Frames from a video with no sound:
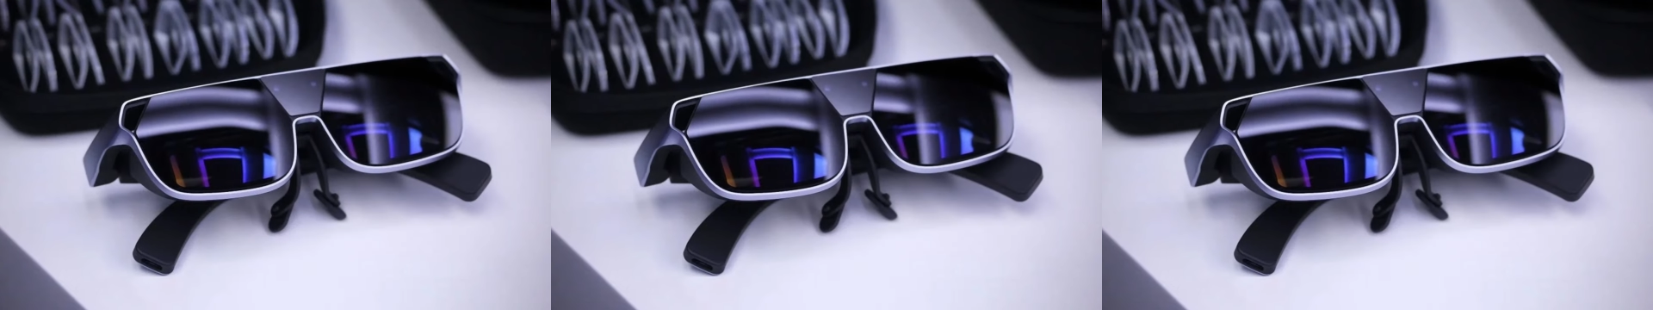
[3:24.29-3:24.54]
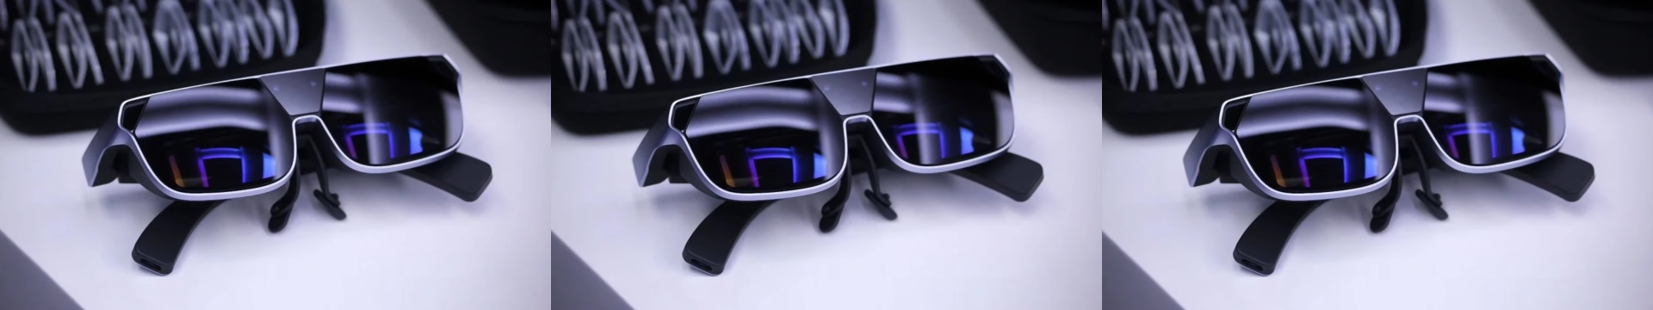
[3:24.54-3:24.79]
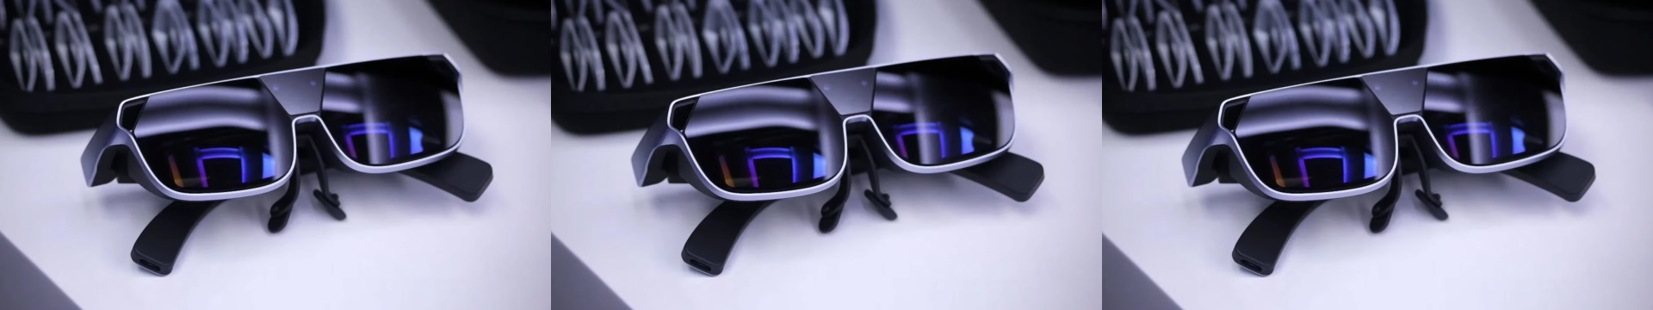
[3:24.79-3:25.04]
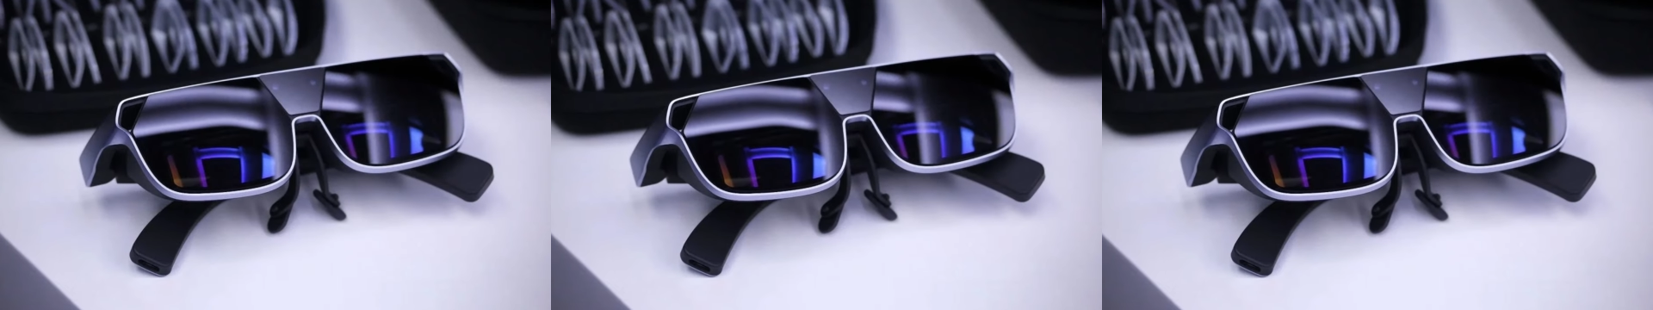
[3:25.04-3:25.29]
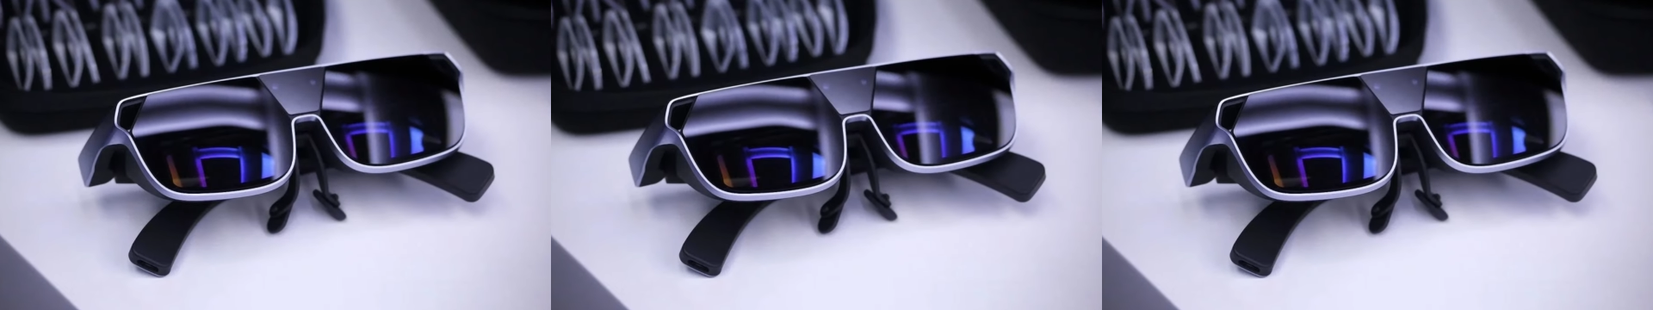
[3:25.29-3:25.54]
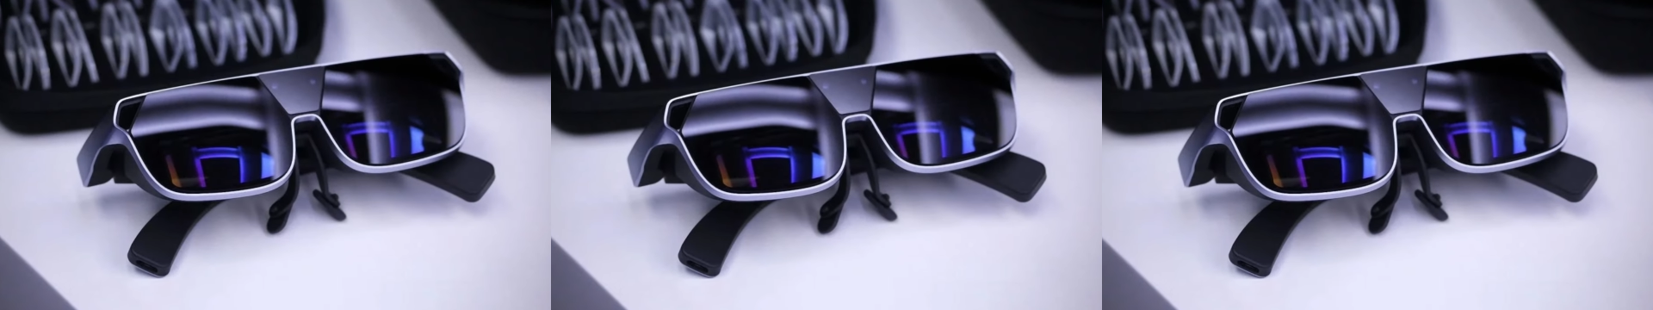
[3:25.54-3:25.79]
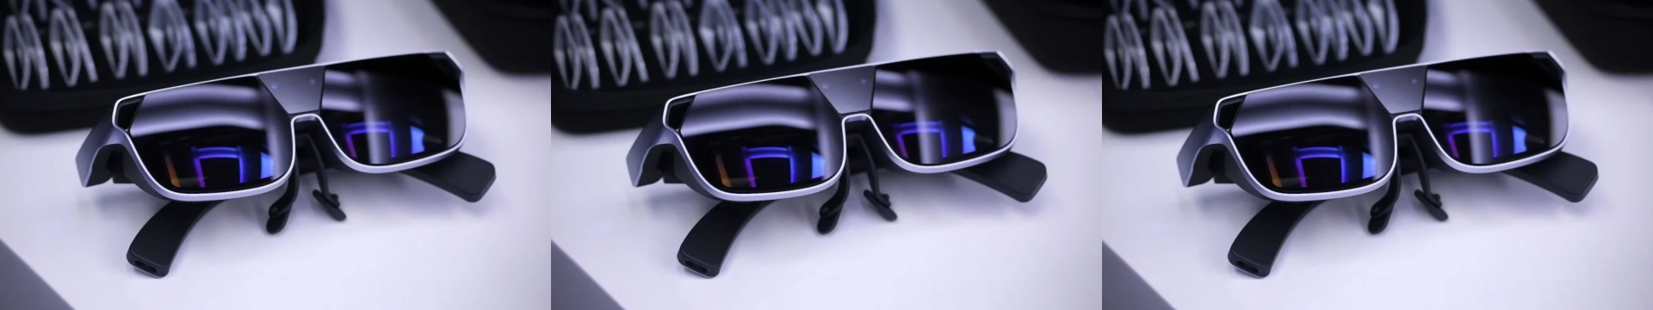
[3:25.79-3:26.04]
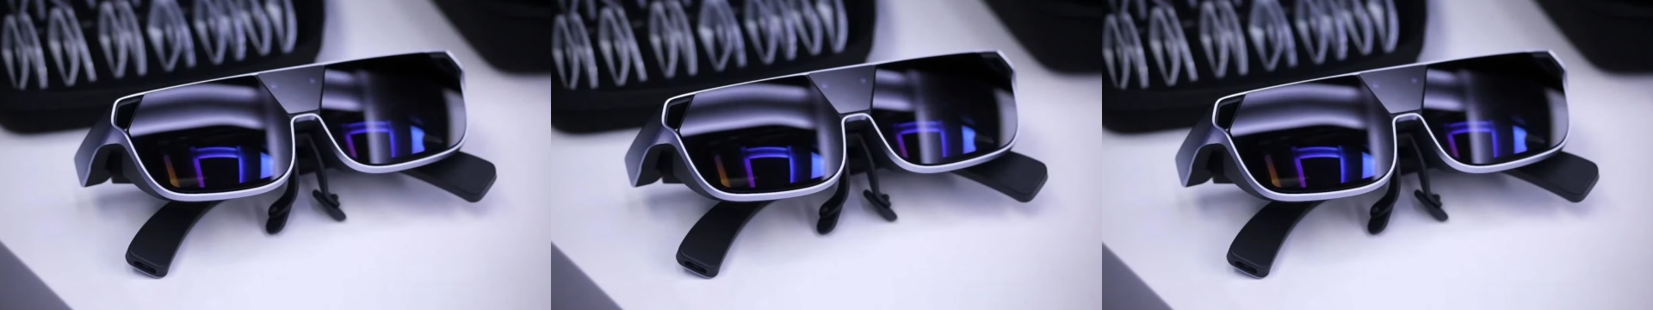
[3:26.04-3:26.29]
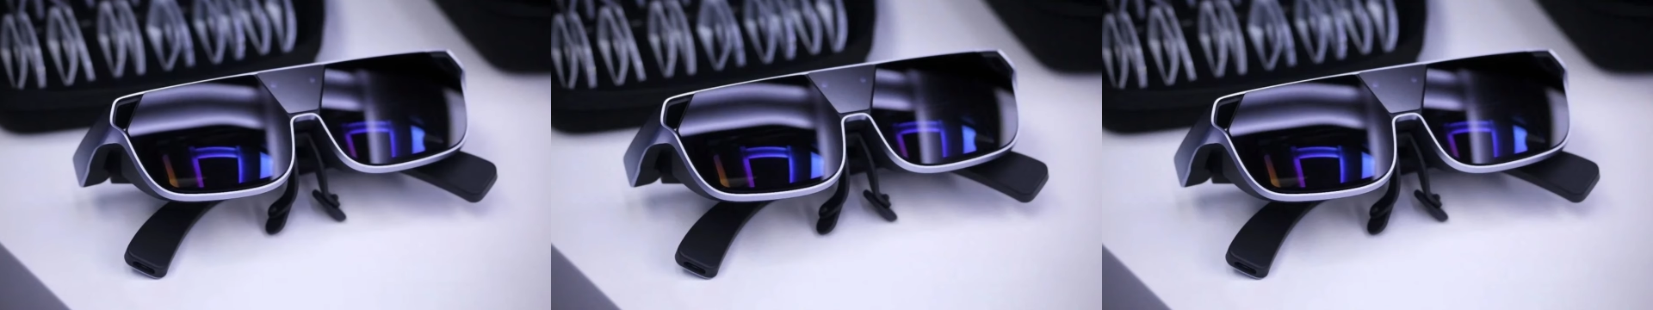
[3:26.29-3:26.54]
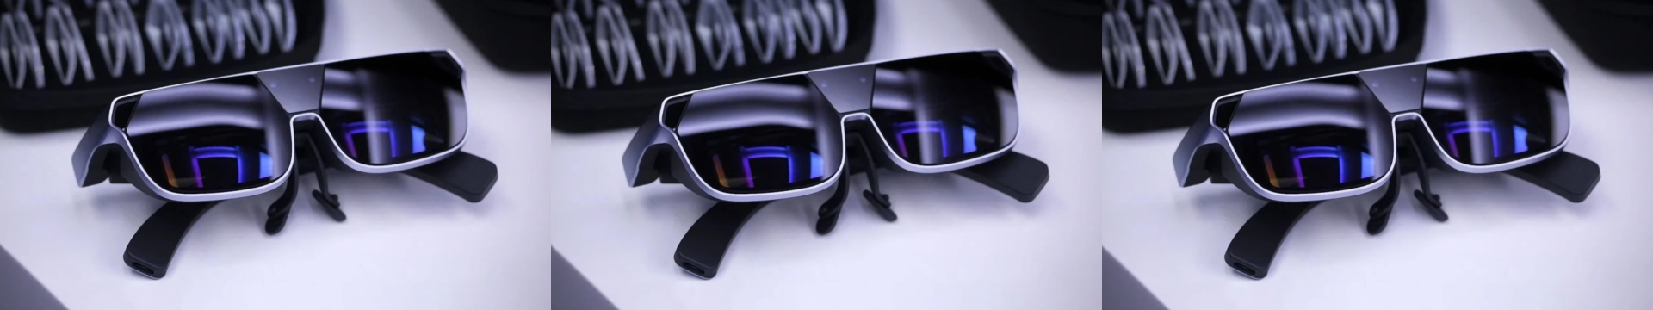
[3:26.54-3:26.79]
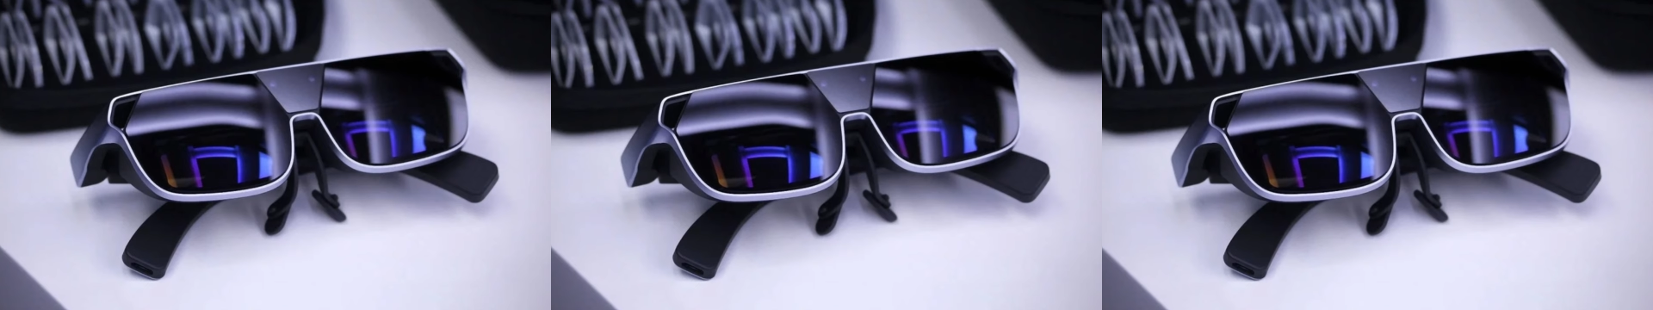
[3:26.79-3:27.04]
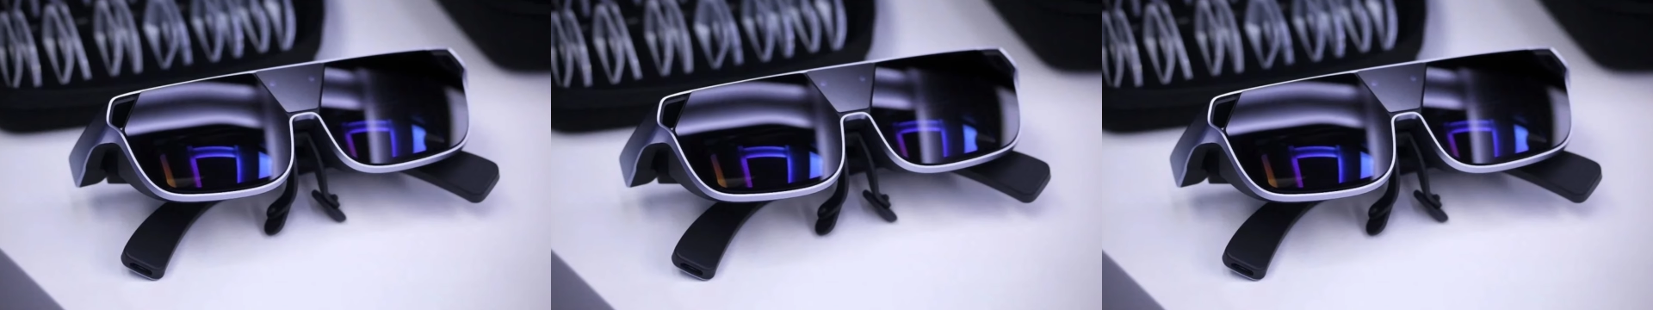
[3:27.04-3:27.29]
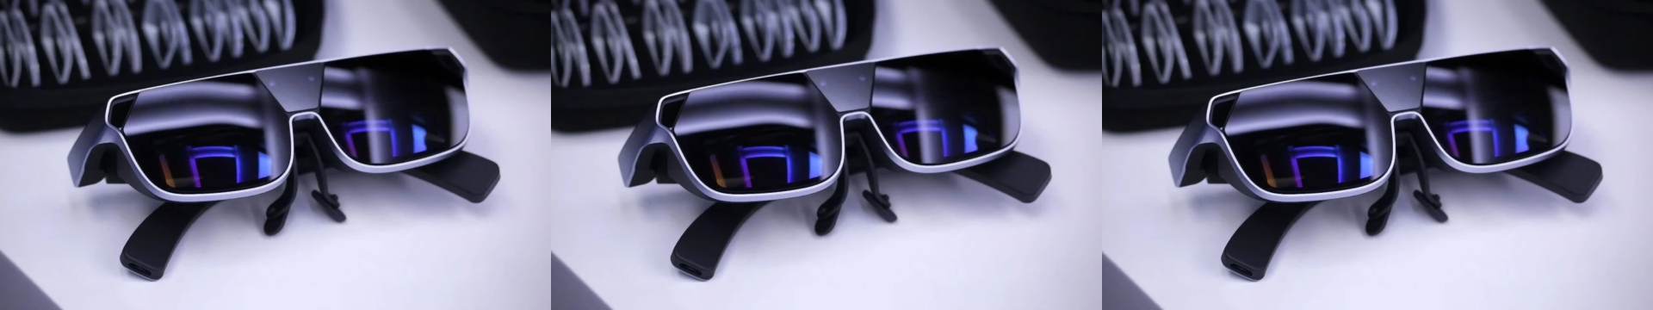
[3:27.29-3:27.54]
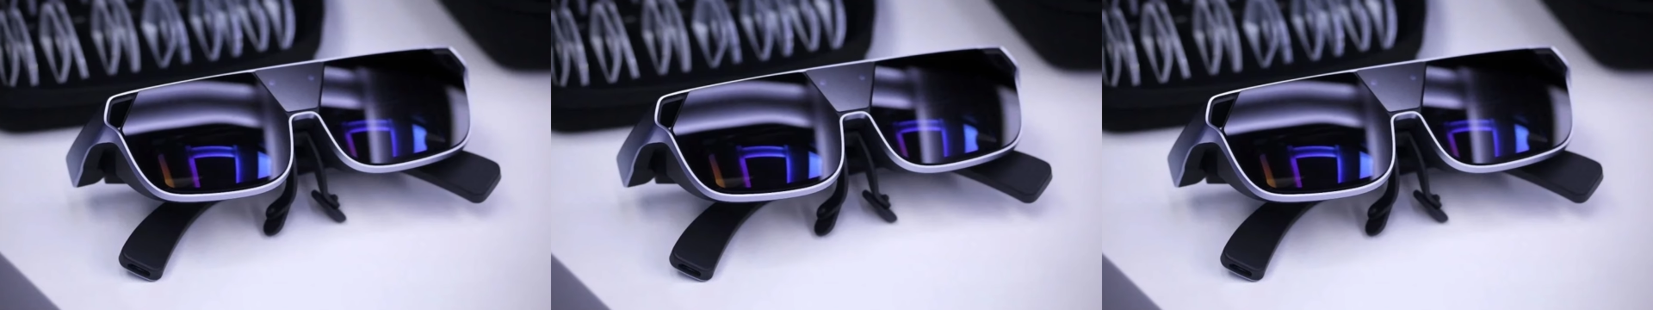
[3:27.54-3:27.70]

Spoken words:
No face is visible, so there are no lips to read.